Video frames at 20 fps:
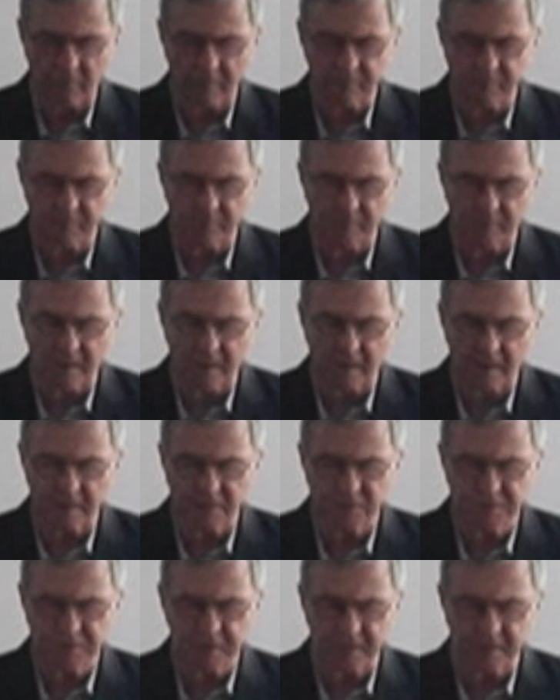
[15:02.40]
from our heart
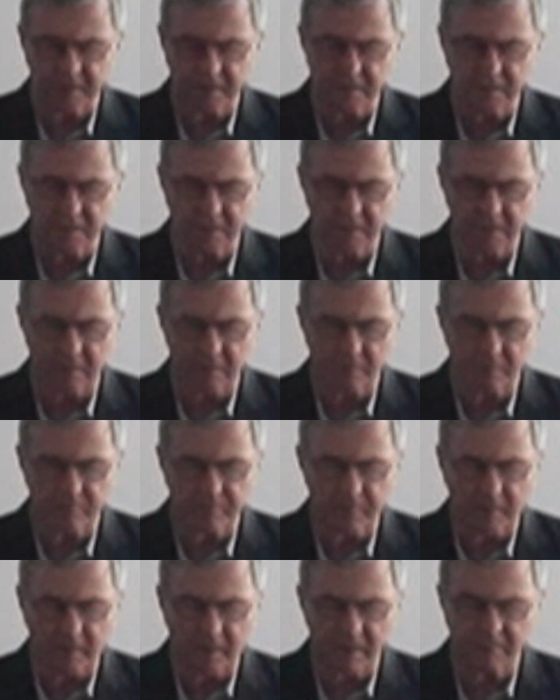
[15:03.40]
center to that
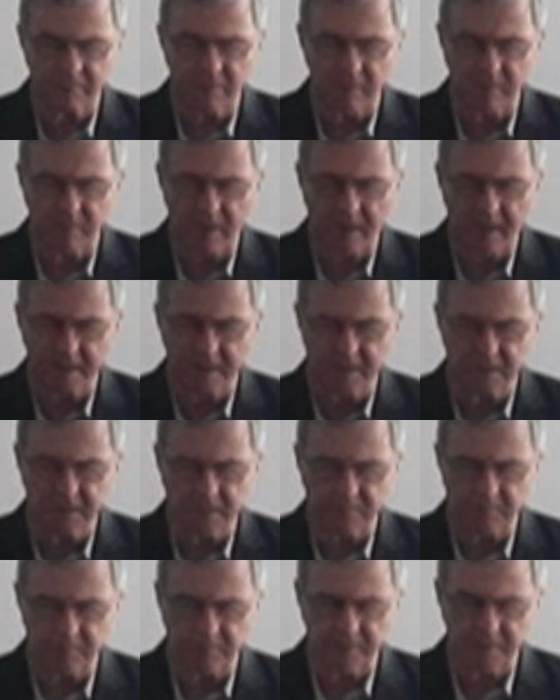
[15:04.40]
part of our body
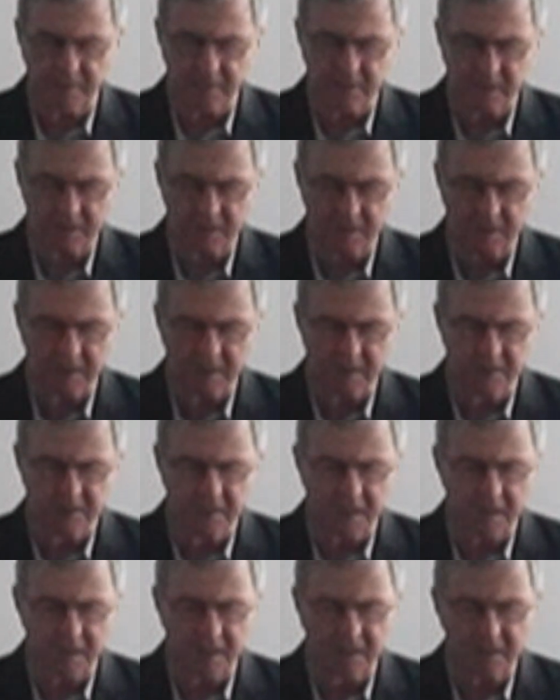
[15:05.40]
temple that needs
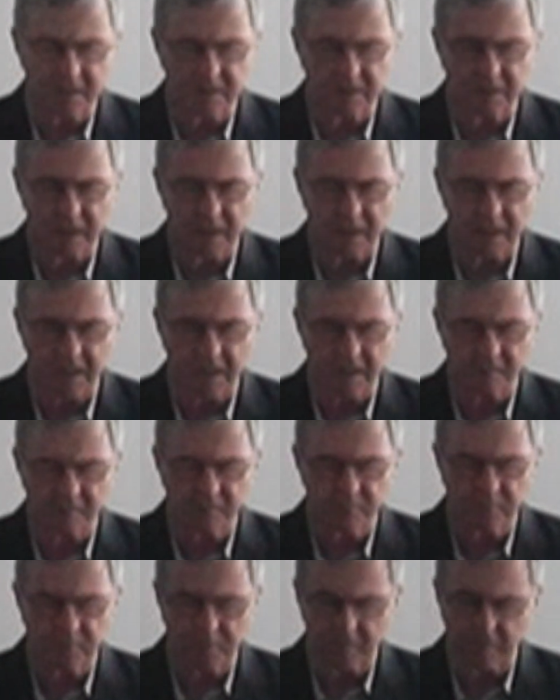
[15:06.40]
that healing hand of
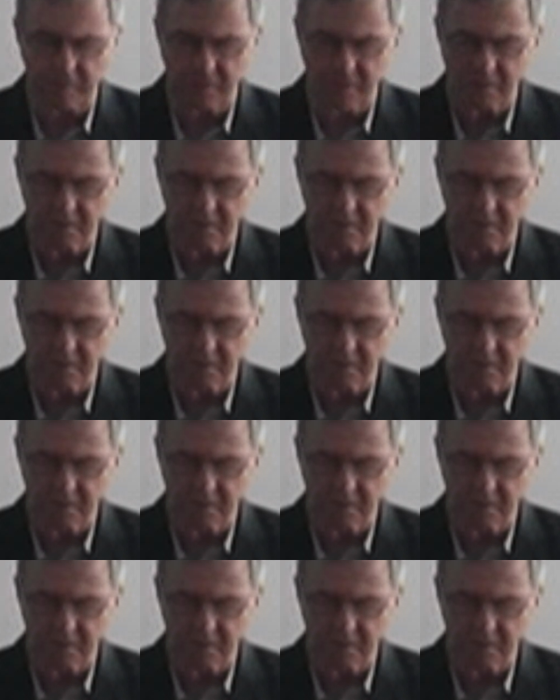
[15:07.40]
Spirit.